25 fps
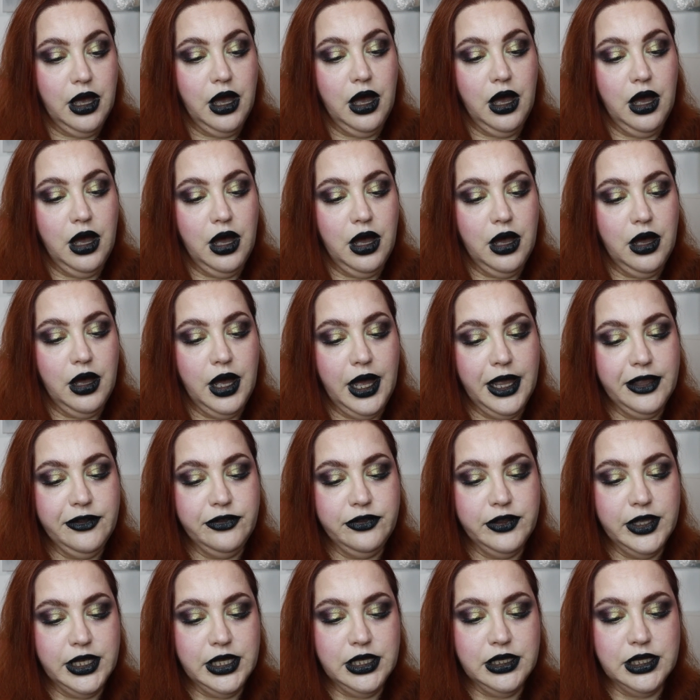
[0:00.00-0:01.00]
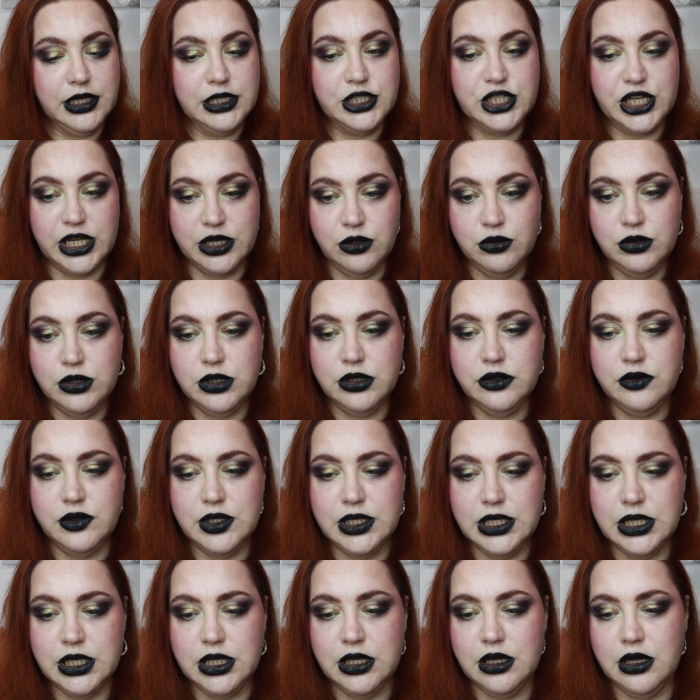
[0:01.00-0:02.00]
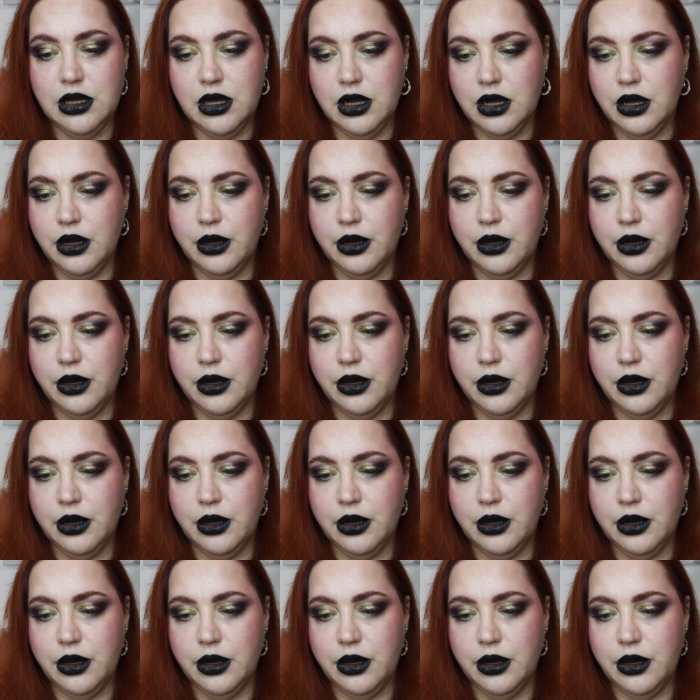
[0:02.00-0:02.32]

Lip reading: I think in general the